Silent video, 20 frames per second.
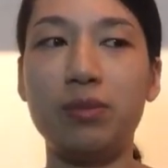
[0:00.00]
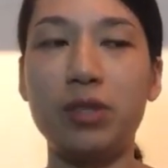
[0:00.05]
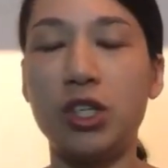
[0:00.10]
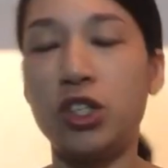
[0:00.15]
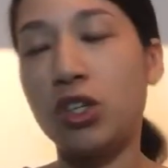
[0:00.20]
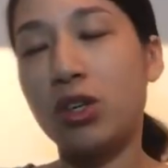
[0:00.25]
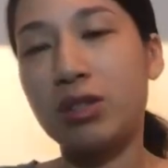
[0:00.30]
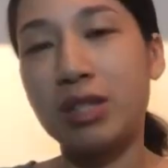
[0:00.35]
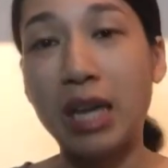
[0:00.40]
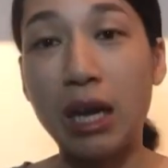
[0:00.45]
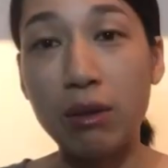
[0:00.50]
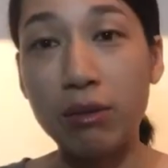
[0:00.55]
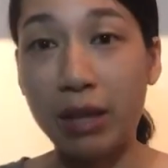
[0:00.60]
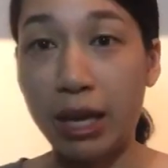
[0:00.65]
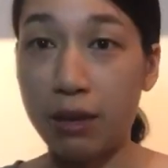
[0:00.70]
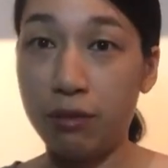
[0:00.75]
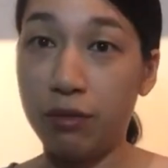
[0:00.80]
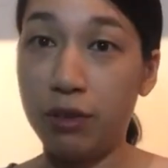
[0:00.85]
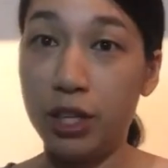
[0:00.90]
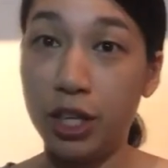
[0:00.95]
they took down
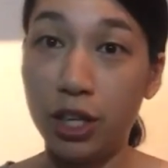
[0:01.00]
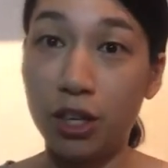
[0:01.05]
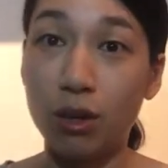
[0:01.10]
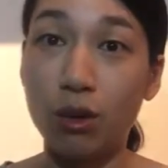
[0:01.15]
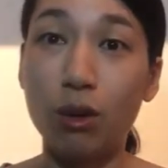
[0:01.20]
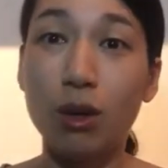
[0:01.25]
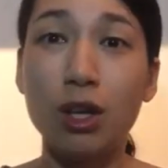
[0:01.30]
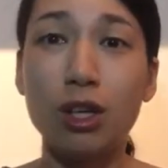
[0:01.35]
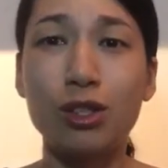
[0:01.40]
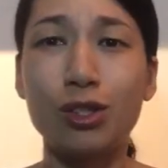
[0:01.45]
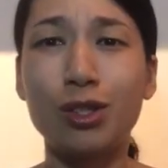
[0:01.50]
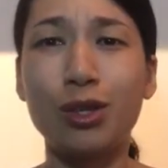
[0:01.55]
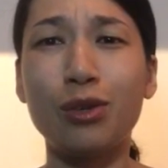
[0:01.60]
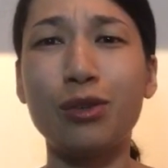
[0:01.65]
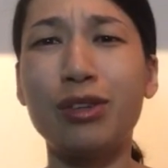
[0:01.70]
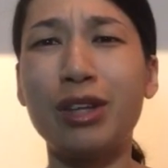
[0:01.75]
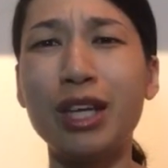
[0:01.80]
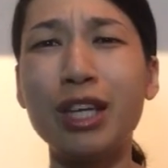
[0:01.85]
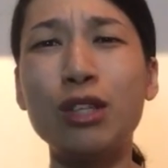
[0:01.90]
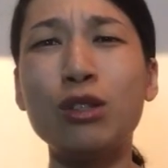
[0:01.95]
that video. So
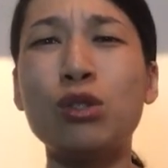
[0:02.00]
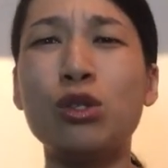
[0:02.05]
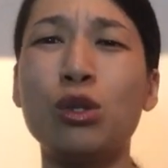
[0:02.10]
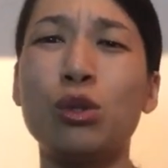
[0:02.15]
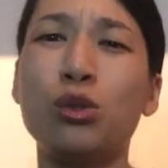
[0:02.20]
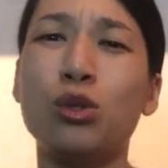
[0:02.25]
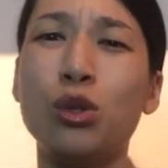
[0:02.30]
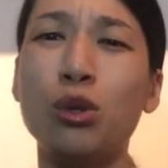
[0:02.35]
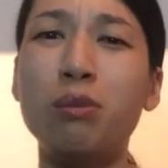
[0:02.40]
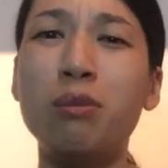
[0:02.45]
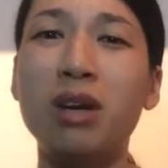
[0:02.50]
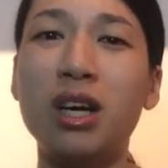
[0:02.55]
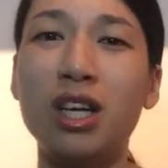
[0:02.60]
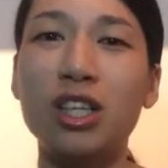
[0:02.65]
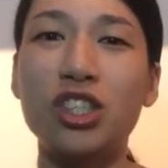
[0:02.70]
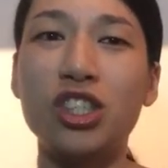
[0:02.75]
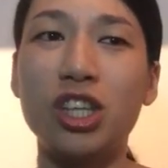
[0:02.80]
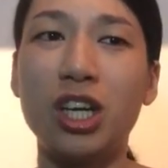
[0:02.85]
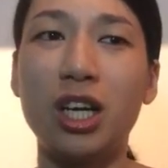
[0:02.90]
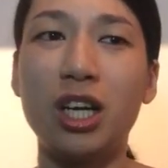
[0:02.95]
thank you so, so
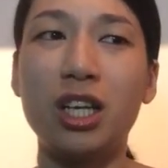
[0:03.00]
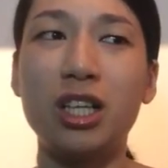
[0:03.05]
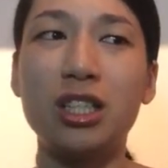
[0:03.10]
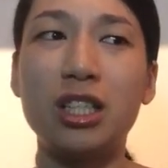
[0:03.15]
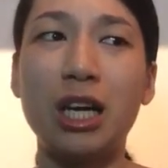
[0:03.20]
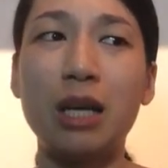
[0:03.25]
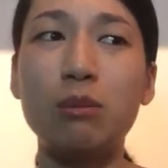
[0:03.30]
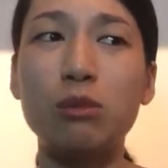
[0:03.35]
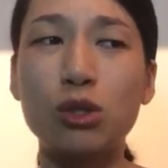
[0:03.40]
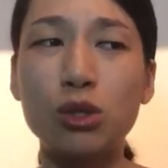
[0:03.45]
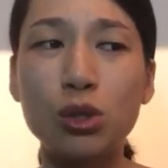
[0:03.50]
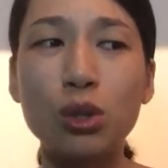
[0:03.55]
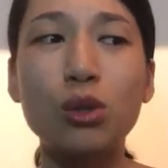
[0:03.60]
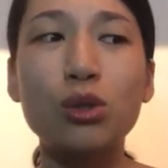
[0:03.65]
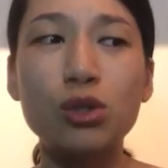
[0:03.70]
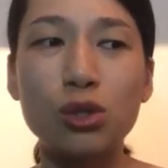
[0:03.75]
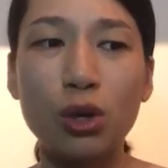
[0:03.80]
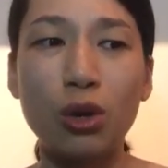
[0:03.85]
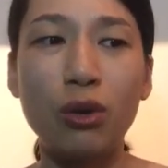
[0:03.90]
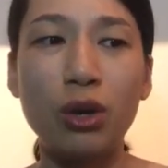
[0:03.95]
much, and I'm so
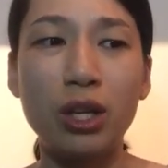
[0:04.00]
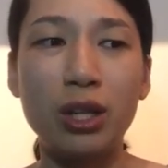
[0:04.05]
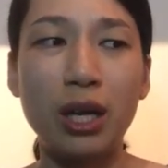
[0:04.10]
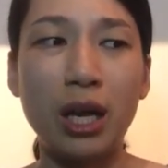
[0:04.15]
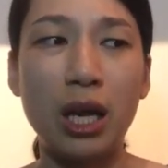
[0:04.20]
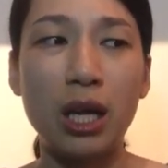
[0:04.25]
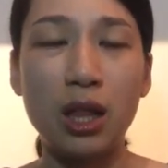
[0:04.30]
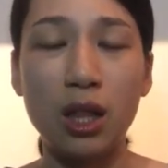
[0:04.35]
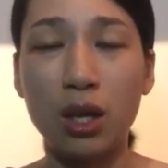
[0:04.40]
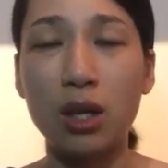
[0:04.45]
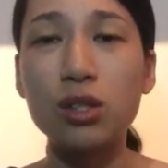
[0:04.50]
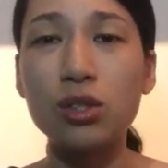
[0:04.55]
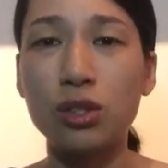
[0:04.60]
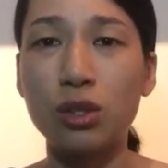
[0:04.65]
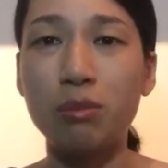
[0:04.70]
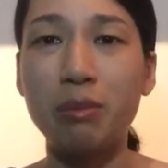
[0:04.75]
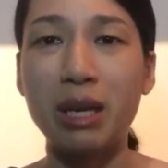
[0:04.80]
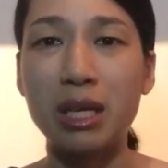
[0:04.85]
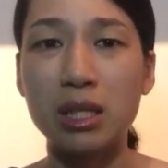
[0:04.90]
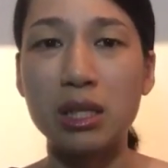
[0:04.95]
sorry that I lost
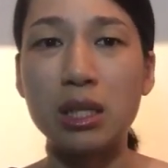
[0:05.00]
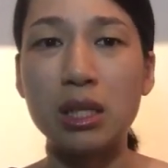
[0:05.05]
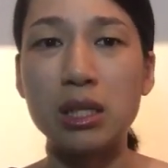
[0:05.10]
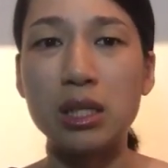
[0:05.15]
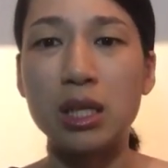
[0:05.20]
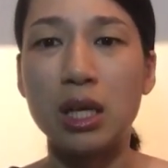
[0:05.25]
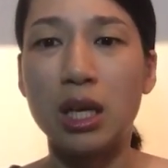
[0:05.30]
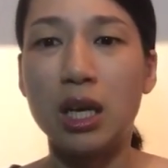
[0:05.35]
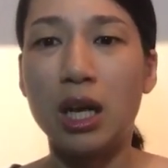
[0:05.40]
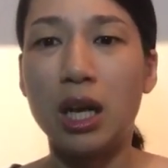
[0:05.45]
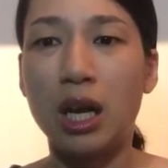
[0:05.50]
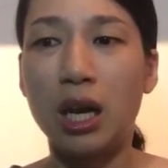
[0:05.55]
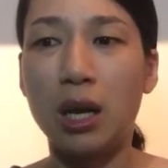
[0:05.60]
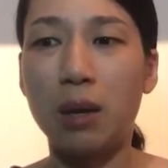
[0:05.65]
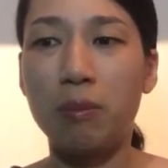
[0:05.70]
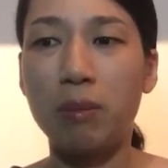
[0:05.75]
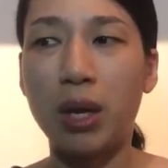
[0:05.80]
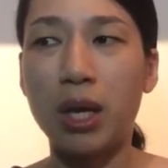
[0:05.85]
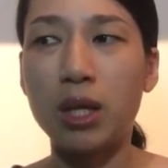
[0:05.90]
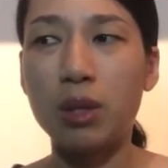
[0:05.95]
your message.
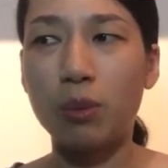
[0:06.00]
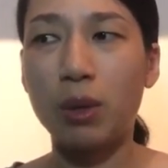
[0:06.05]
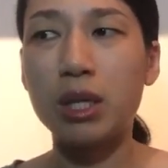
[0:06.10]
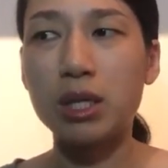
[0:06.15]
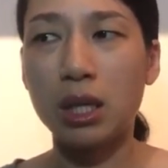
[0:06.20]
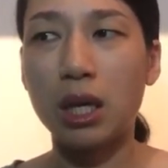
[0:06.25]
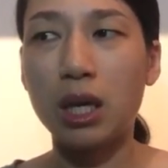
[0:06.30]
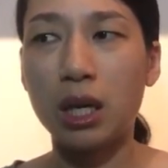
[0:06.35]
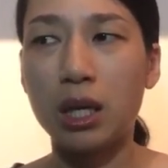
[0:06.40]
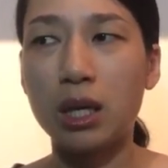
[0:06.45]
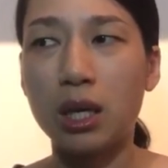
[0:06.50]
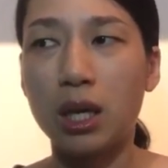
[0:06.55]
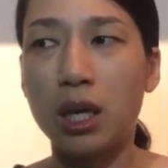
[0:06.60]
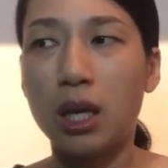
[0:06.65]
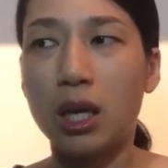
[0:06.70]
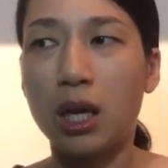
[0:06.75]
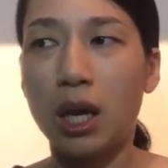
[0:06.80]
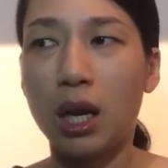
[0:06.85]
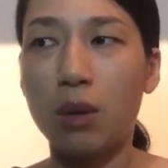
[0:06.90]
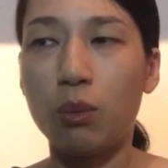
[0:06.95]
Otherwise I
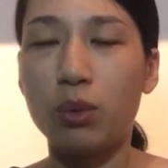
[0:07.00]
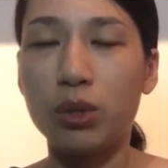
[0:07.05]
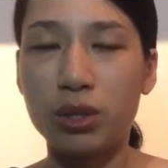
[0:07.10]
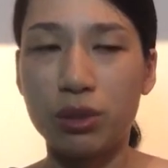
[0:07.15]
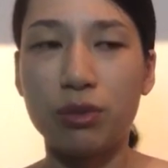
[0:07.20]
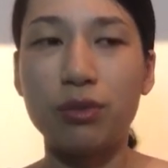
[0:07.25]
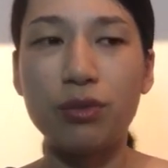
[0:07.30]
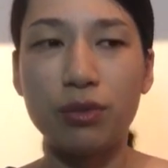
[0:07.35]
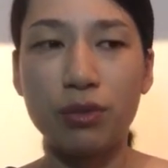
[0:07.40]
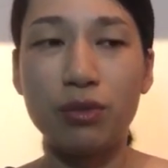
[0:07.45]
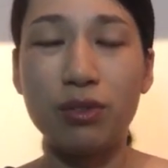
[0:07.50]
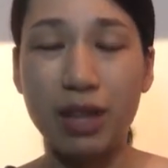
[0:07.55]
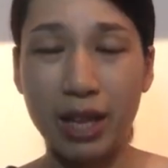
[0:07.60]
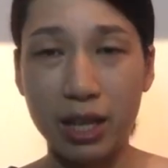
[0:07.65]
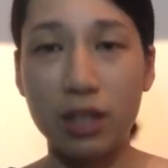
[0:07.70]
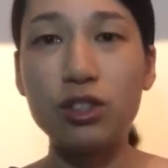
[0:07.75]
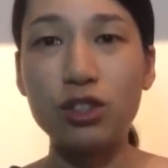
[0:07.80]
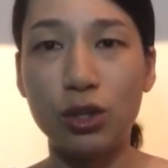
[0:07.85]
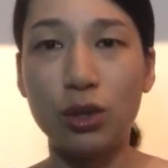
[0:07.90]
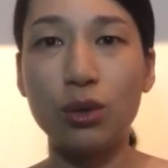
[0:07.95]
would have
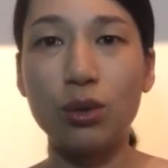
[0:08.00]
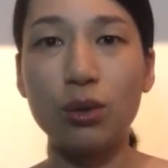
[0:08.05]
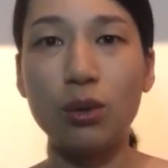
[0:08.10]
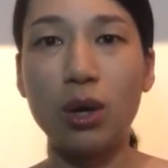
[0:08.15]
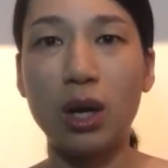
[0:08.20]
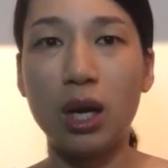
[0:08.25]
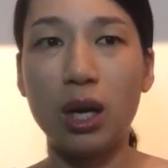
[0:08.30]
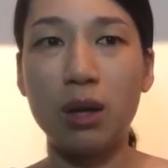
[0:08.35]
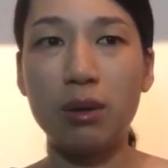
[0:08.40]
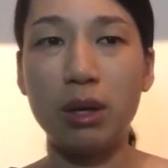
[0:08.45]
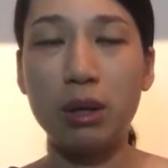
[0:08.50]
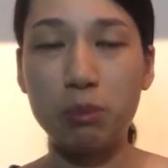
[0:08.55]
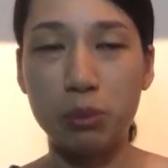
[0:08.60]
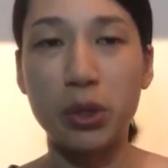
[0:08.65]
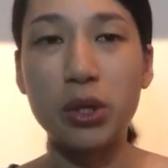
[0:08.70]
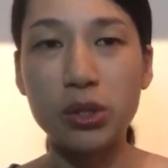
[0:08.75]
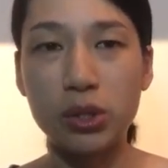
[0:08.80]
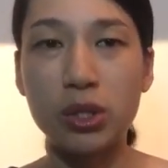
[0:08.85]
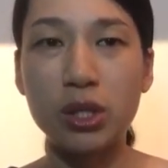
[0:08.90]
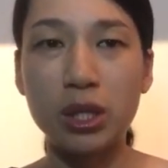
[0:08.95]
thanked you in
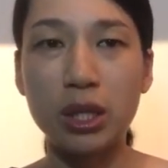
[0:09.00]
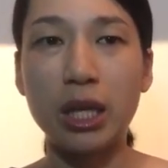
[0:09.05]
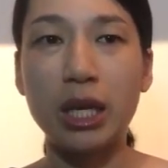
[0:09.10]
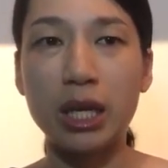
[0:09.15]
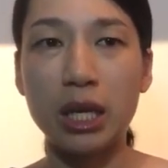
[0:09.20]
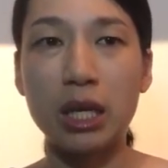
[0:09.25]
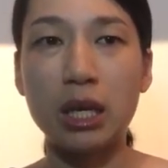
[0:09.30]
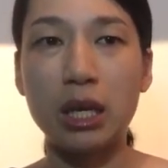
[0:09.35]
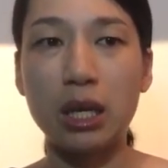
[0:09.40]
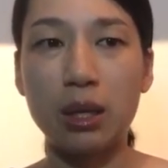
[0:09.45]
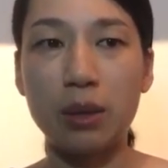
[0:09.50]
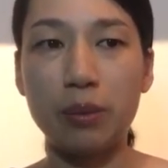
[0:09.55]
person, like